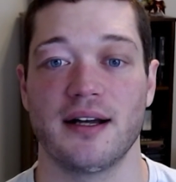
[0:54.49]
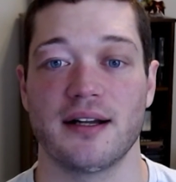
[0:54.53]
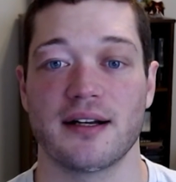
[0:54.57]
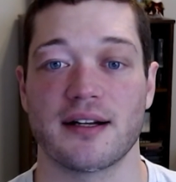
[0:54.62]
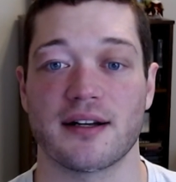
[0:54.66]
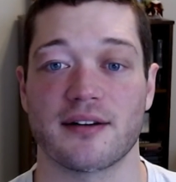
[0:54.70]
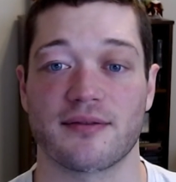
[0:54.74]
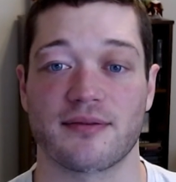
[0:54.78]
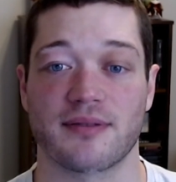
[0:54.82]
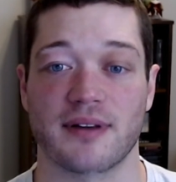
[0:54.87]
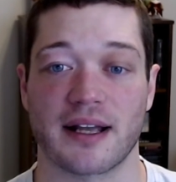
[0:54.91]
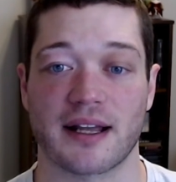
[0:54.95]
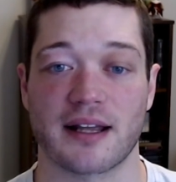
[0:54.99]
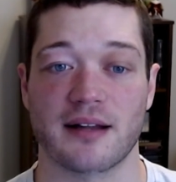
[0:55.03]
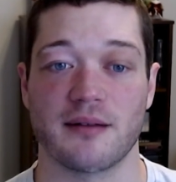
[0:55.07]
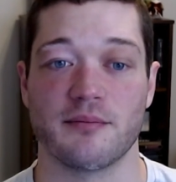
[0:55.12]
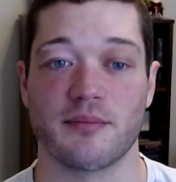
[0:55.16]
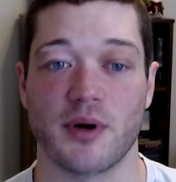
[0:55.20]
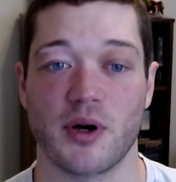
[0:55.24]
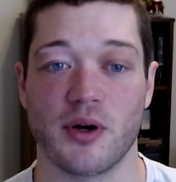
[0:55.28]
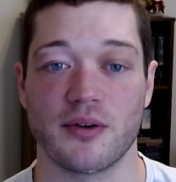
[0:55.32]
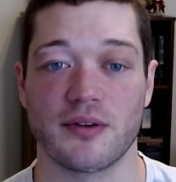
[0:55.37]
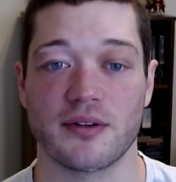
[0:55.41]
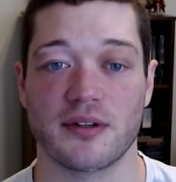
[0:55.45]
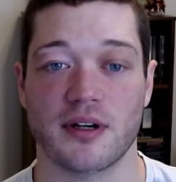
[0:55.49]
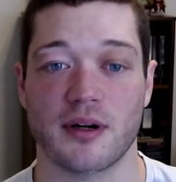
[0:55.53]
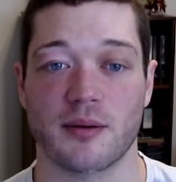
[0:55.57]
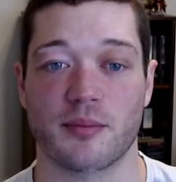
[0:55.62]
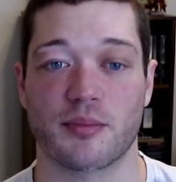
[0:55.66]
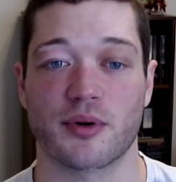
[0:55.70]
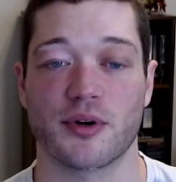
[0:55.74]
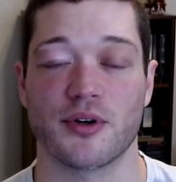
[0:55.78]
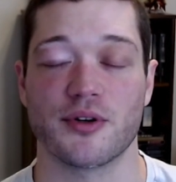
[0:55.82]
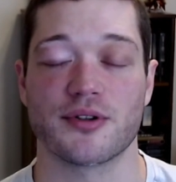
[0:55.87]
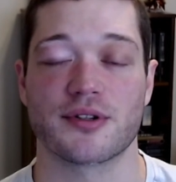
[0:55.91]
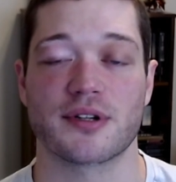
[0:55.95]
Now, Fleck and Boden, a
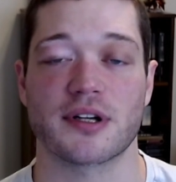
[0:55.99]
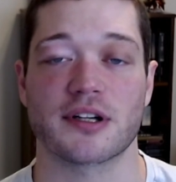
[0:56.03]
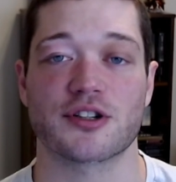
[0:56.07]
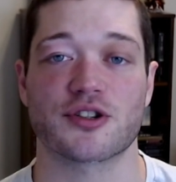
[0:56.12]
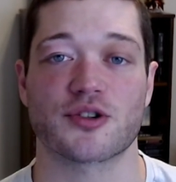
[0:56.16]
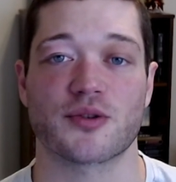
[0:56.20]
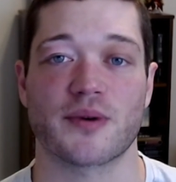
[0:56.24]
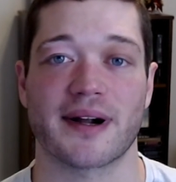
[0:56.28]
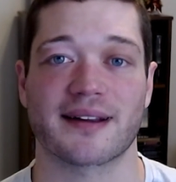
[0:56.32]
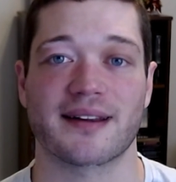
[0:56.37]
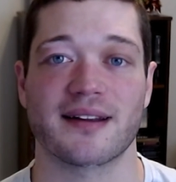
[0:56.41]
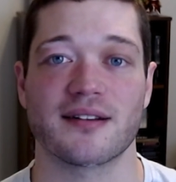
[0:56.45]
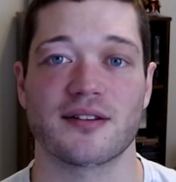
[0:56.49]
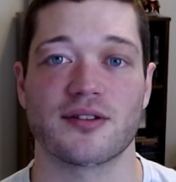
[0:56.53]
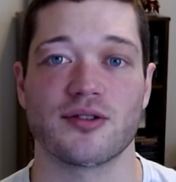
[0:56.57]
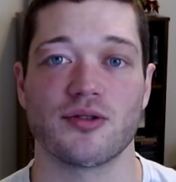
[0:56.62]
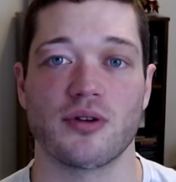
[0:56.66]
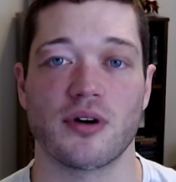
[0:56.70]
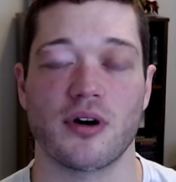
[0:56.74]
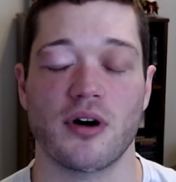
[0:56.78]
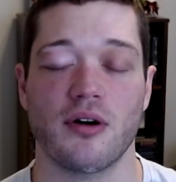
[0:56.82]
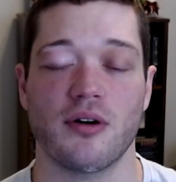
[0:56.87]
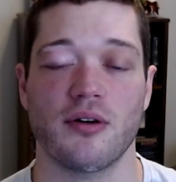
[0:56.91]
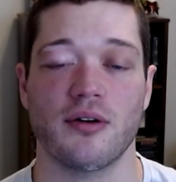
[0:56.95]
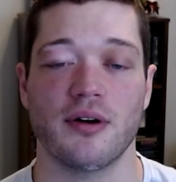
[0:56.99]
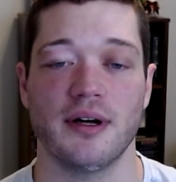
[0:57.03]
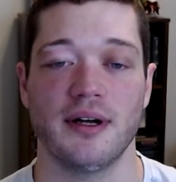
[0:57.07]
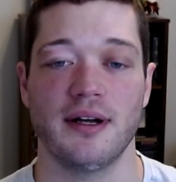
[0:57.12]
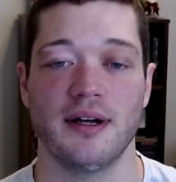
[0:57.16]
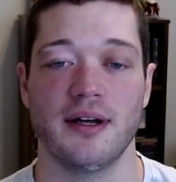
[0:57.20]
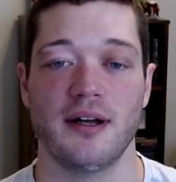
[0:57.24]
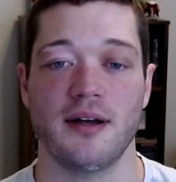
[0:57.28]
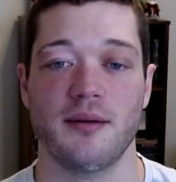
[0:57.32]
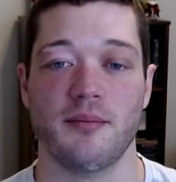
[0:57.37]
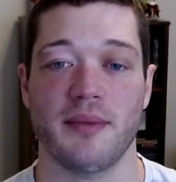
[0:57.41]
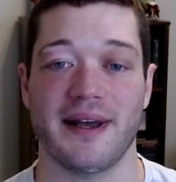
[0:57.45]
producing-directing duo,
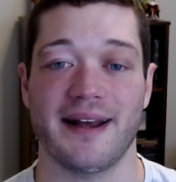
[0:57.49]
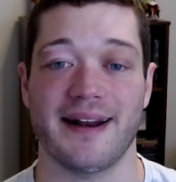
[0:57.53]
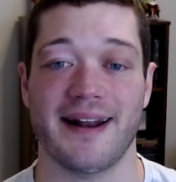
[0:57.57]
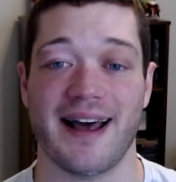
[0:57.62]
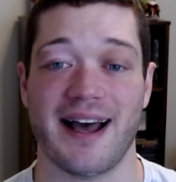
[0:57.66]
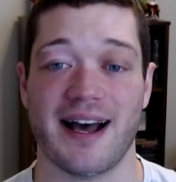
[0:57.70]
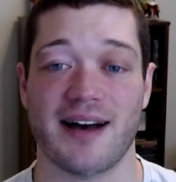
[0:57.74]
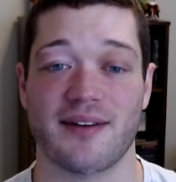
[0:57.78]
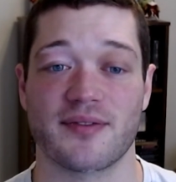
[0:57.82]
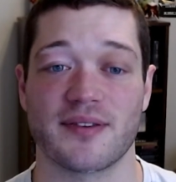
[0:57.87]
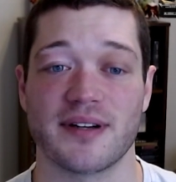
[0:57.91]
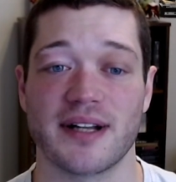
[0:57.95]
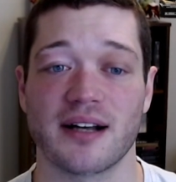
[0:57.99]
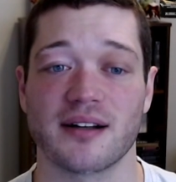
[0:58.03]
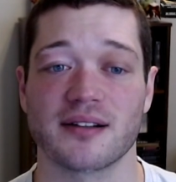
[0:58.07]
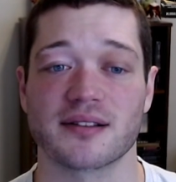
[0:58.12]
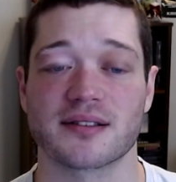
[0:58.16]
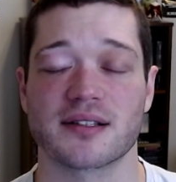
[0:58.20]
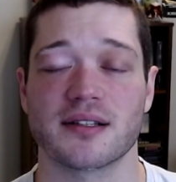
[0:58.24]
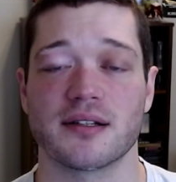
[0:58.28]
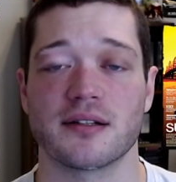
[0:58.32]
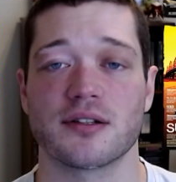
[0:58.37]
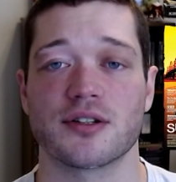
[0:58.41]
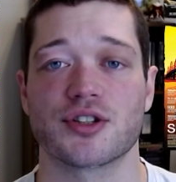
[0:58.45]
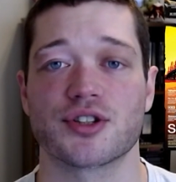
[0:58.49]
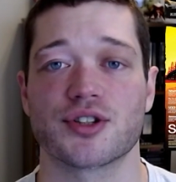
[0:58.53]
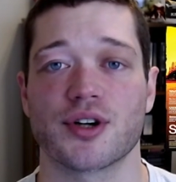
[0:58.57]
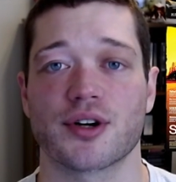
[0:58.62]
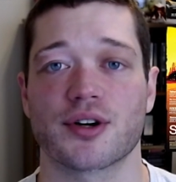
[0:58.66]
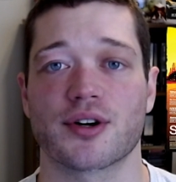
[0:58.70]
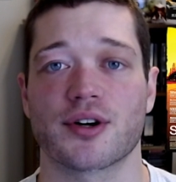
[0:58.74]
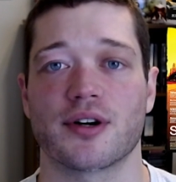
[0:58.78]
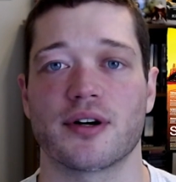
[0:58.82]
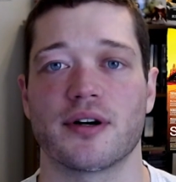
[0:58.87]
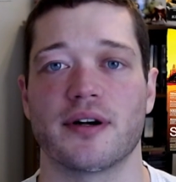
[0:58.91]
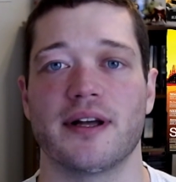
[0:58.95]
made Half Nelson,
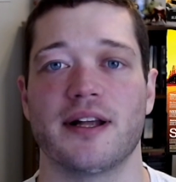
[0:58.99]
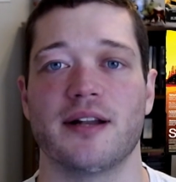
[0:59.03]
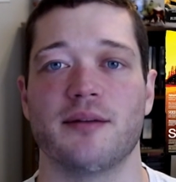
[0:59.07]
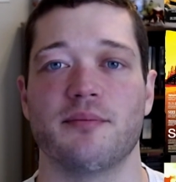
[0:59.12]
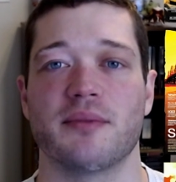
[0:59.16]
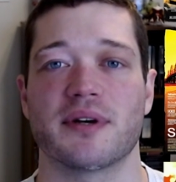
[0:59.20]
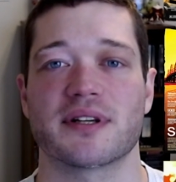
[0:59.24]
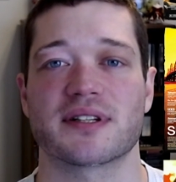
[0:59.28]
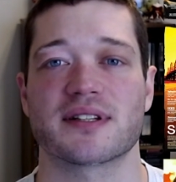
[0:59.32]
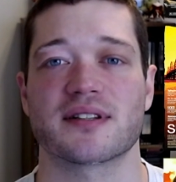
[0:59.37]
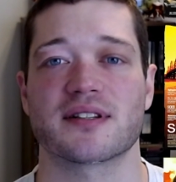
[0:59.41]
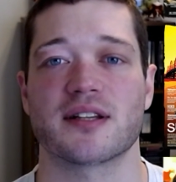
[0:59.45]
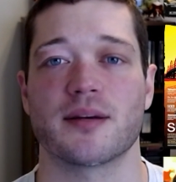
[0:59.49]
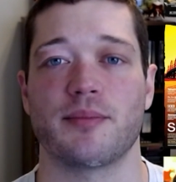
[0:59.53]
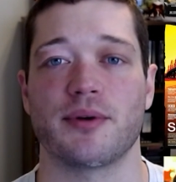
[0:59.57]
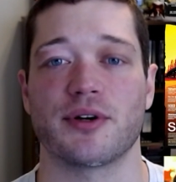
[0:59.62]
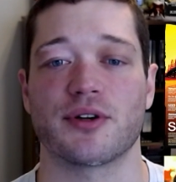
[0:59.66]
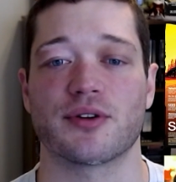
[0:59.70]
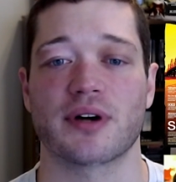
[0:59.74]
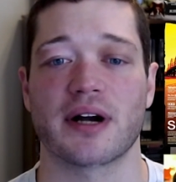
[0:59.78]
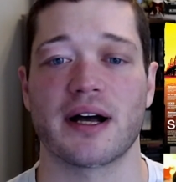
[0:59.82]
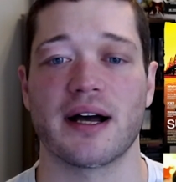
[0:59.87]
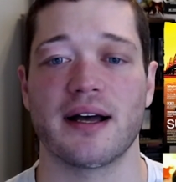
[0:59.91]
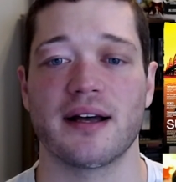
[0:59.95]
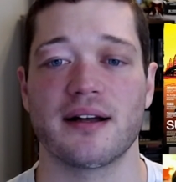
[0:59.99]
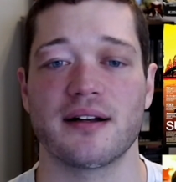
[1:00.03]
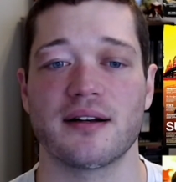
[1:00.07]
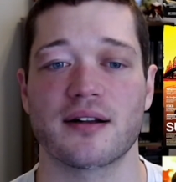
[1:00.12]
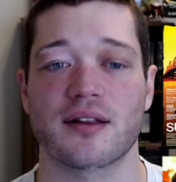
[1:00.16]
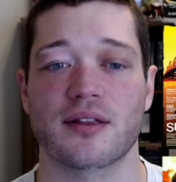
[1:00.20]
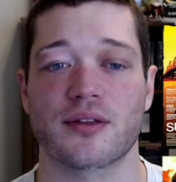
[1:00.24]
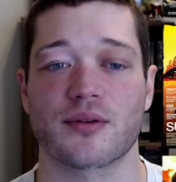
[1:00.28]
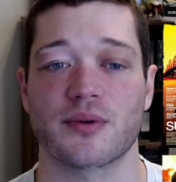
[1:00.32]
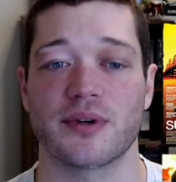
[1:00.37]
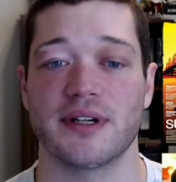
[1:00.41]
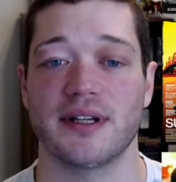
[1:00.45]
Sugar, and Mississippi Grind,
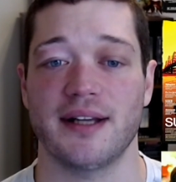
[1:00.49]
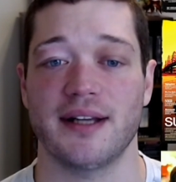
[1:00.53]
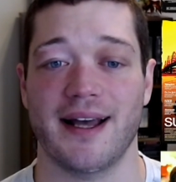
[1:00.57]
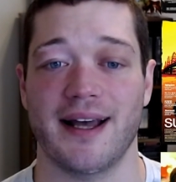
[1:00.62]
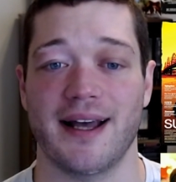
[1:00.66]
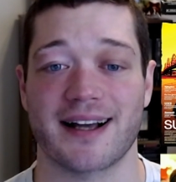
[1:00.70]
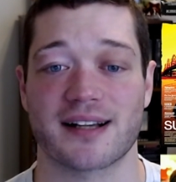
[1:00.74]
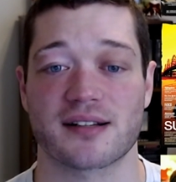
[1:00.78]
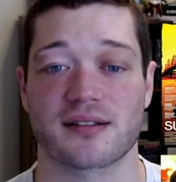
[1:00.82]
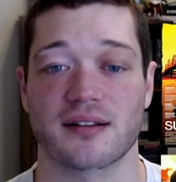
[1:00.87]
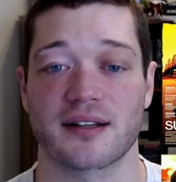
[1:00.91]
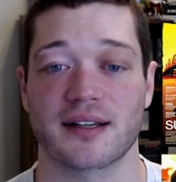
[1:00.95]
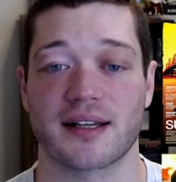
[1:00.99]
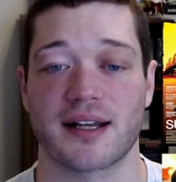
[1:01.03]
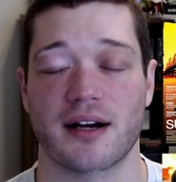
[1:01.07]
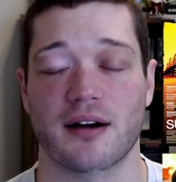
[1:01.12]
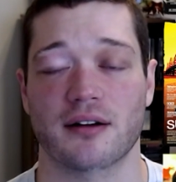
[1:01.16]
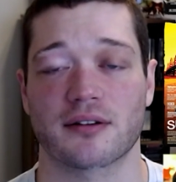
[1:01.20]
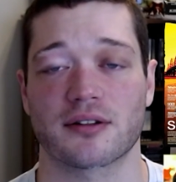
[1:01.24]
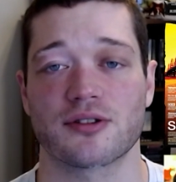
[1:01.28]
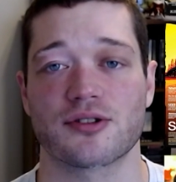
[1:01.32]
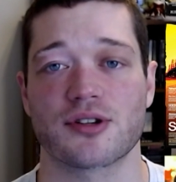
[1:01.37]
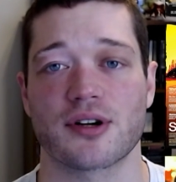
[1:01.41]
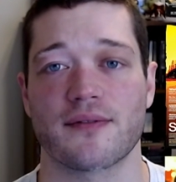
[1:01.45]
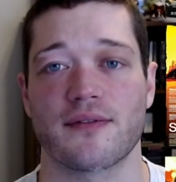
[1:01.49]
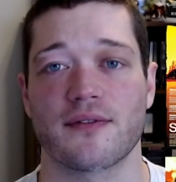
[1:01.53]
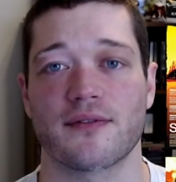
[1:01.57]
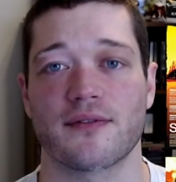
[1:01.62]
three excellent character-driven